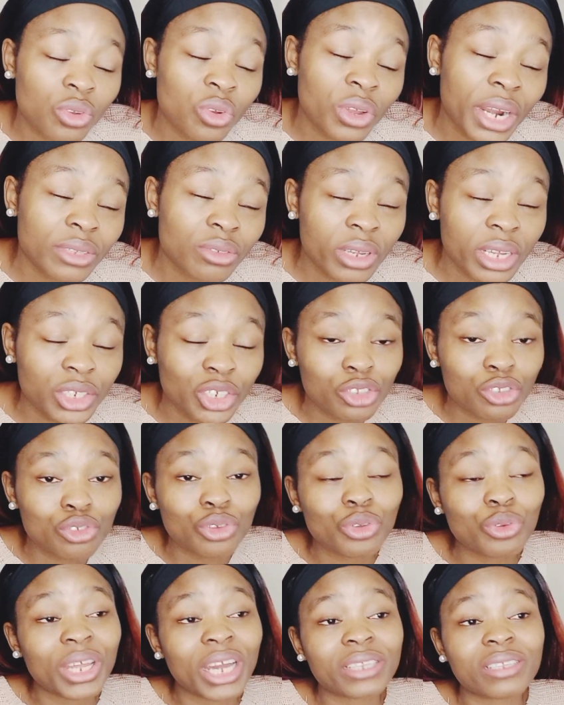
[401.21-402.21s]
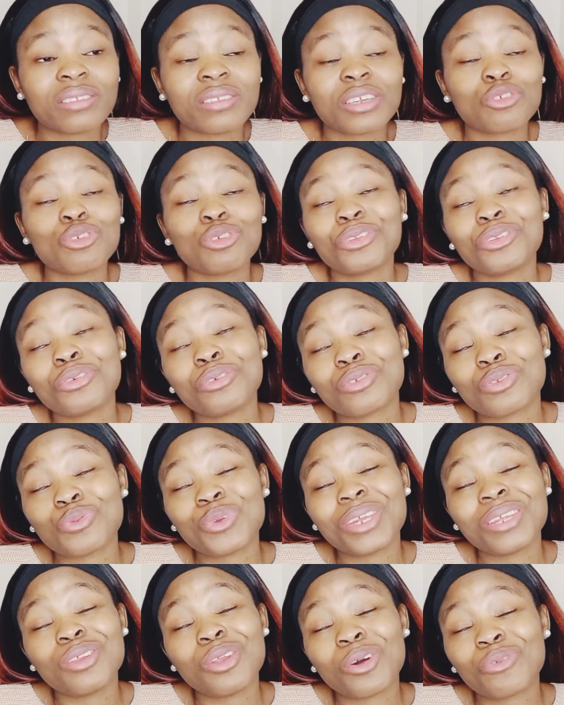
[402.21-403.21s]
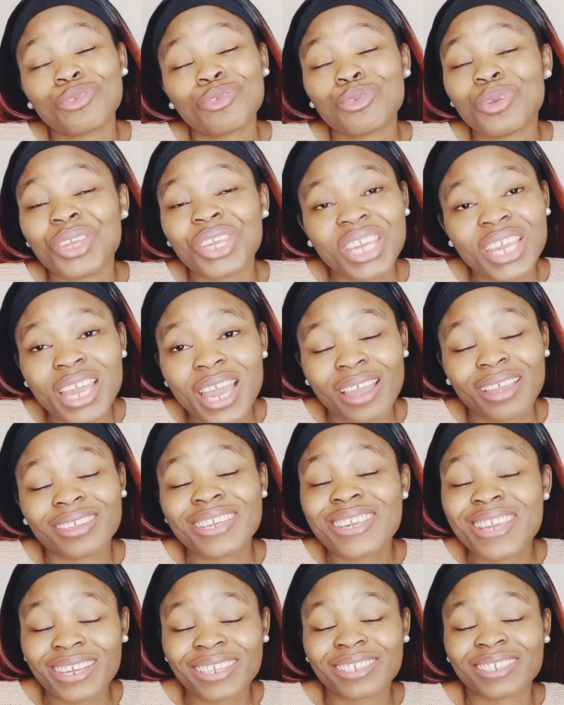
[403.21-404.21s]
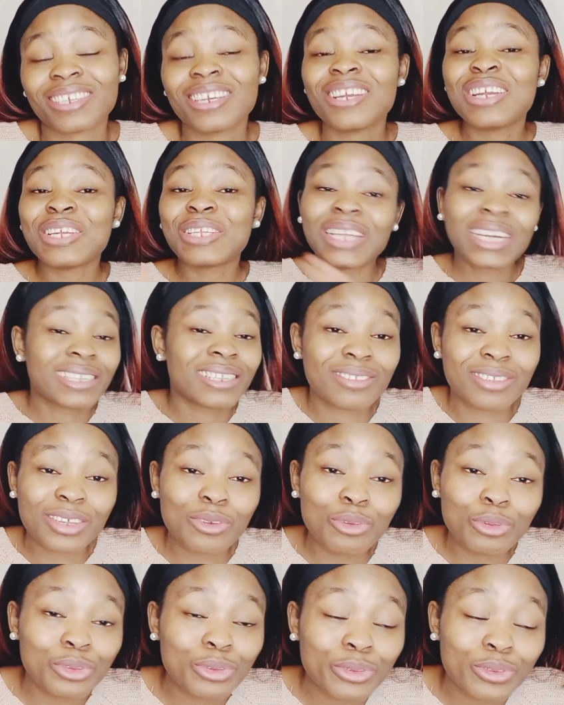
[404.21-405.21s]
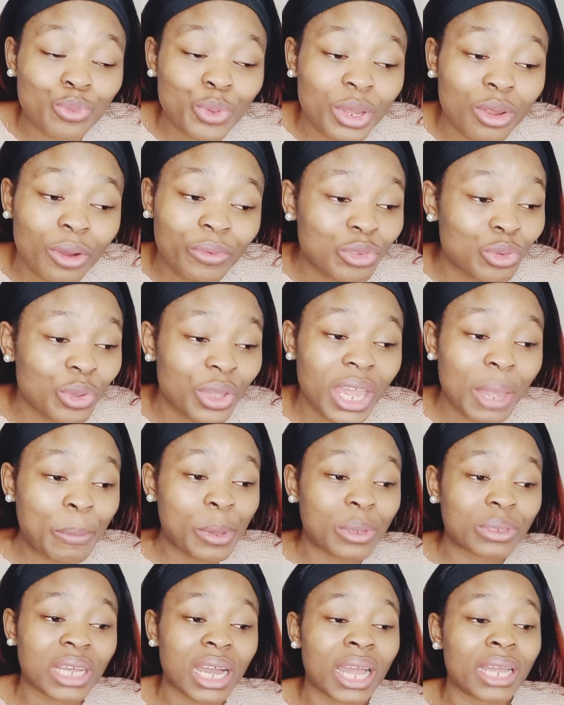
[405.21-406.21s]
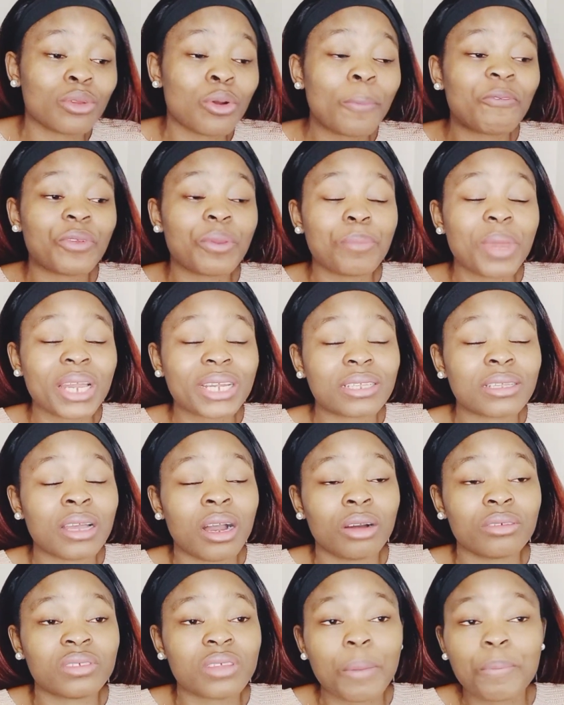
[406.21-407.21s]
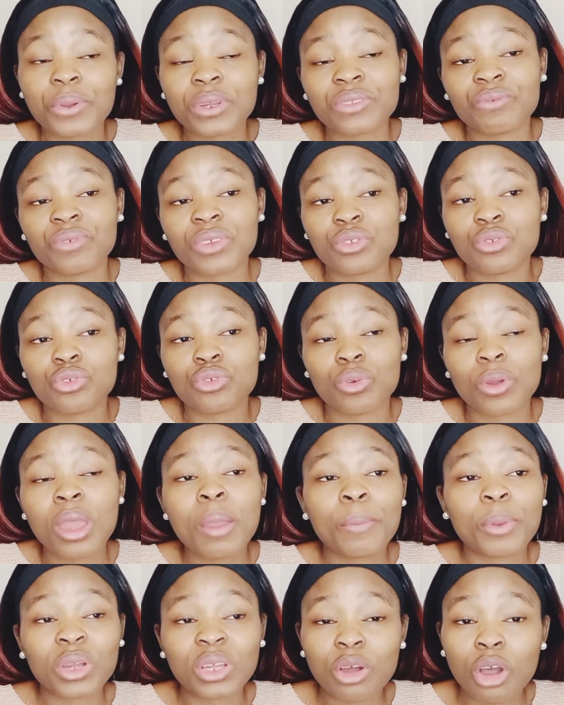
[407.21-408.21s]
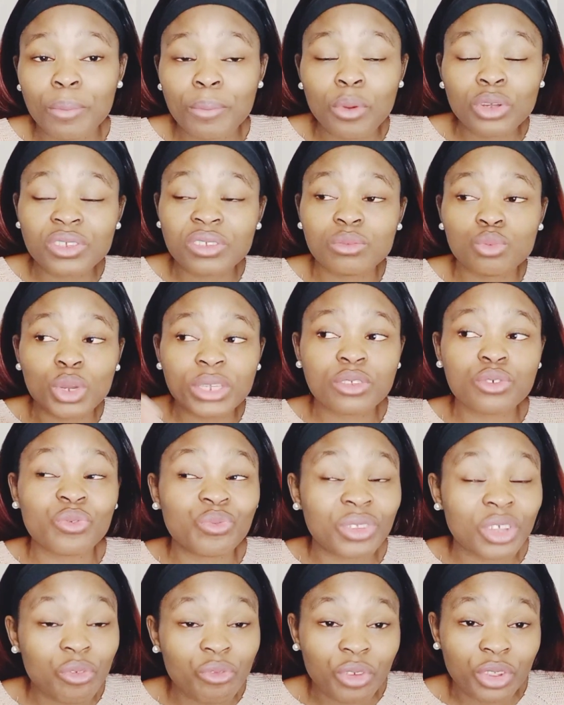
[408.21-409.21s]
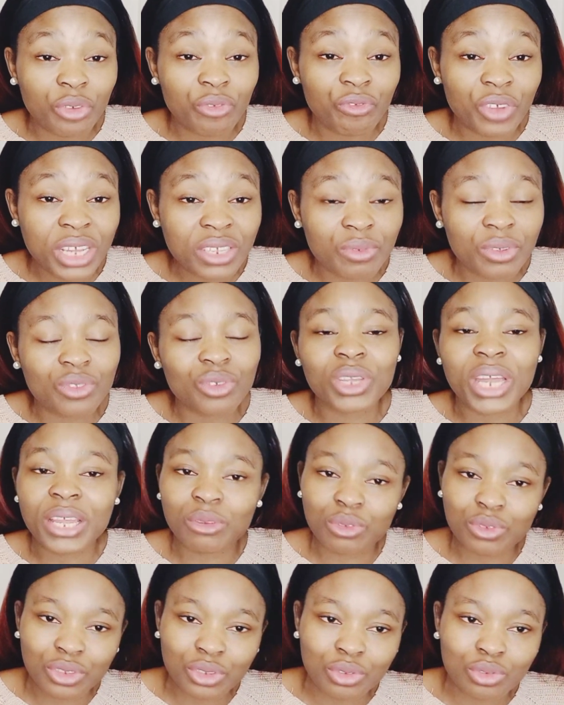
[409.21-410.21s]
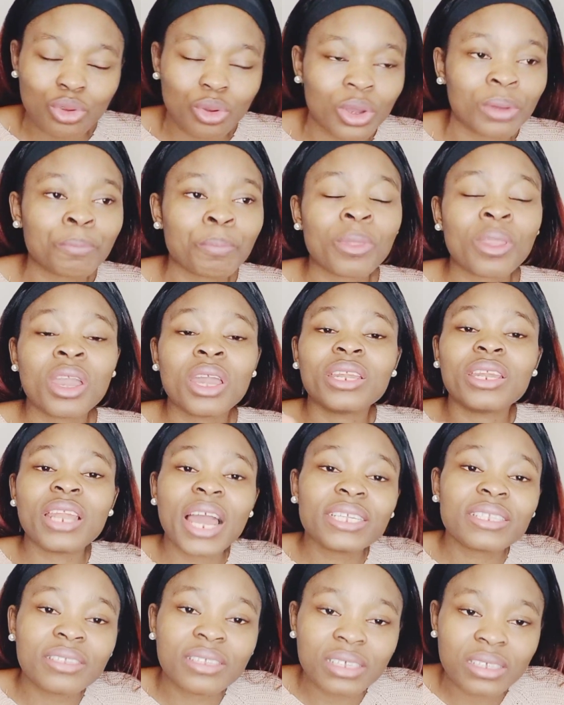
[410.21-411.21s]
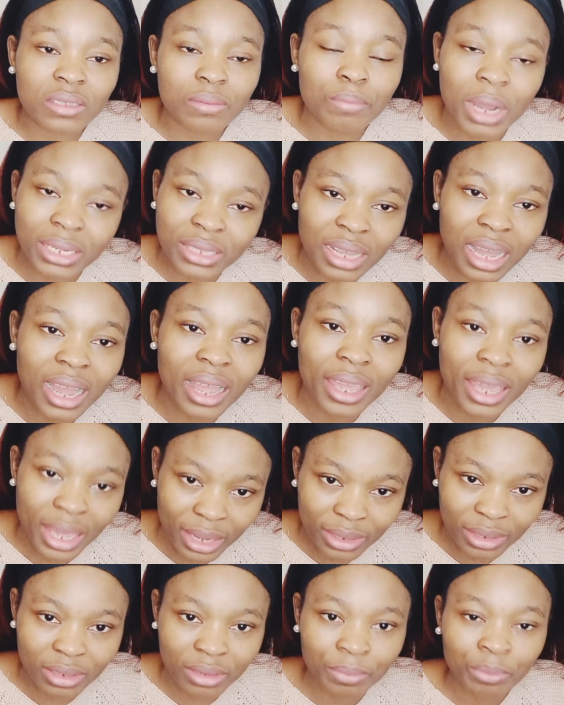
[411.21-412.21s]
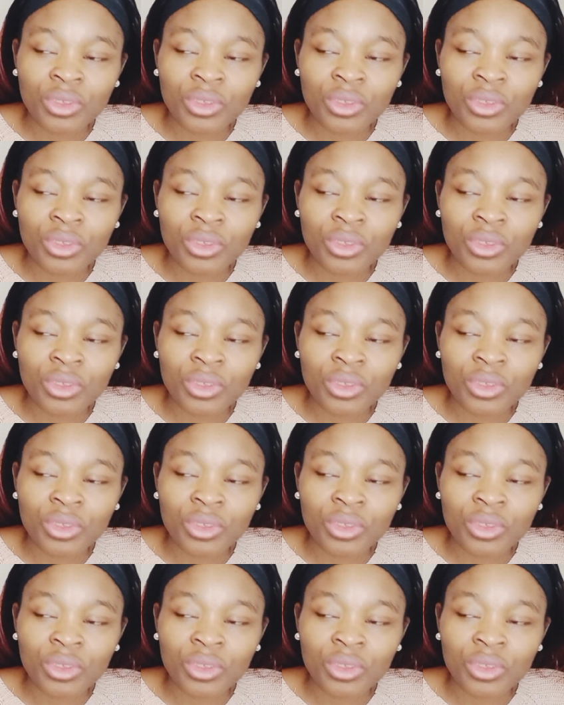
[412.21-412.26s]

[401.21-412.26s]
Congratulations to you. That is the good news we love to hear. Yes, that is the good news we love to hear because I don't feel make a separate video because almost what you talk for your first video, now you still talk. Let this matter end.